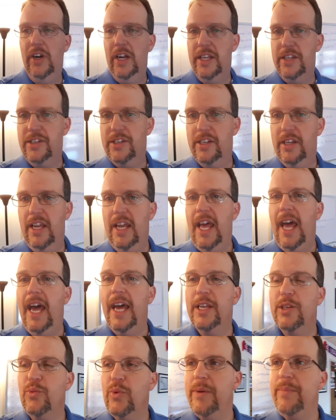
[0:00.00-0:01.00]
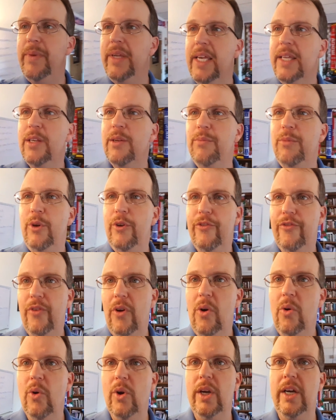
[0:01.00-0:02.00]
us as we begin to move
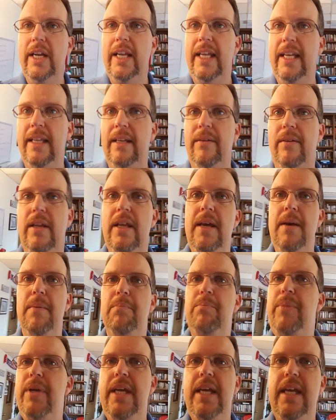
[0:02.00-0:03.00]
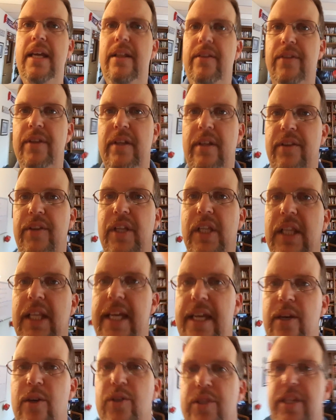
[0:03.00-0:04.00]
forward in being the
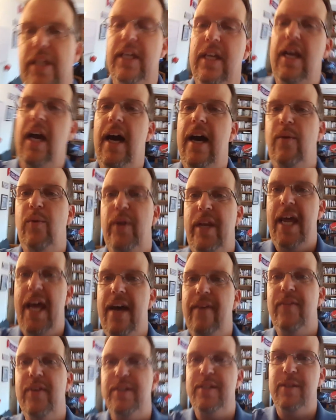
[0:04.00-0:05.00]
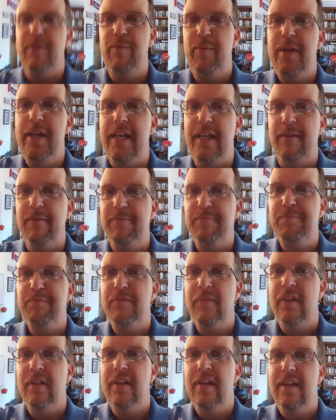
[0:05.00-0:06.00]
leaders that God would have us to be.
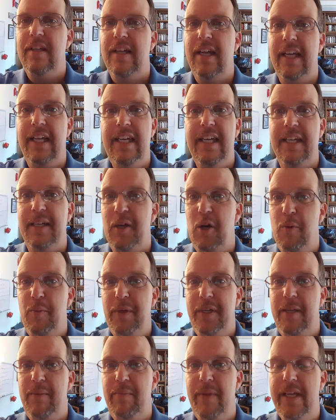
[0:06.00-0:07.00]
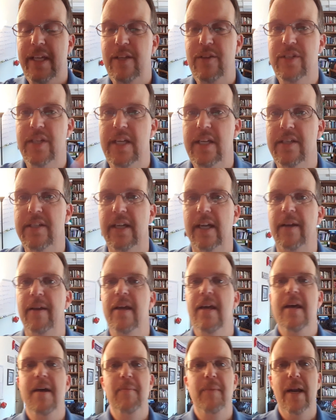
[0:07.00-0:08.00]
Again, hope I didn't make you seasick.
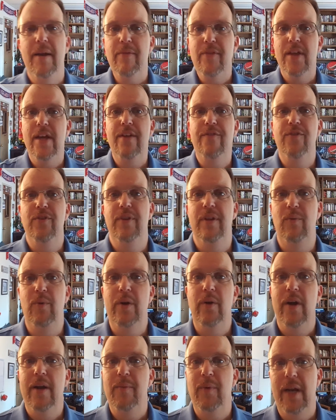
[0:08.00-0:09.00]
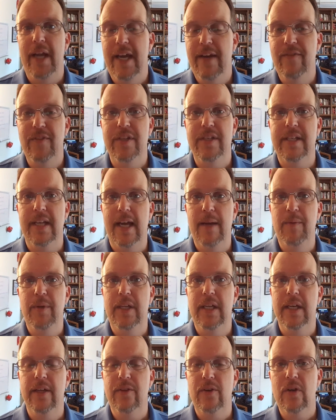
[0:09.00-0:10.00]
But I'm thankful that we were able to have this time
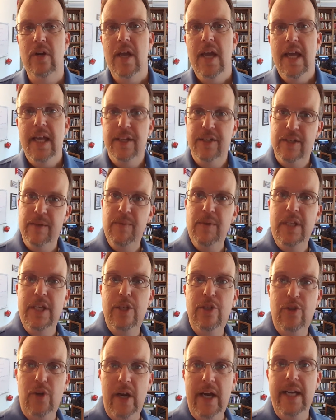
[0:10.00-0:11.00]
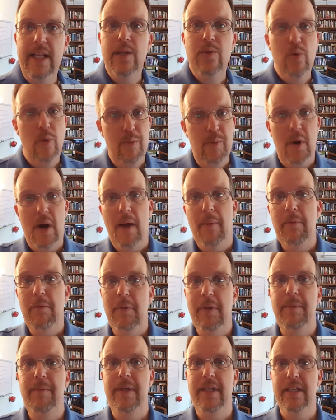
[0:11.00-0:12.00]
together. And some of these trainings will
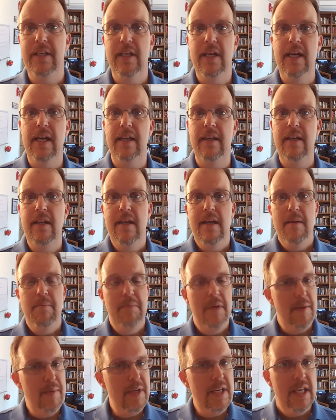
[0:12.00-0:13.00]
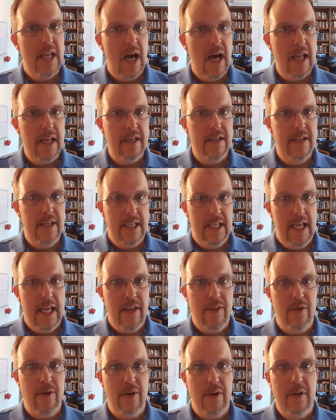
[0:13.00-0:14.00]
probably be done, maybe not
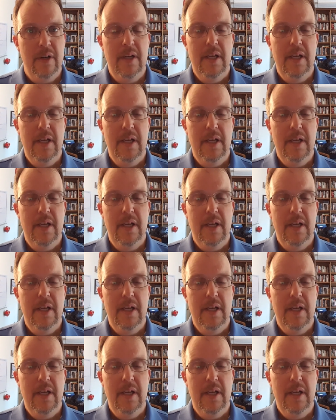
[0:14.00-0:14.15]
together,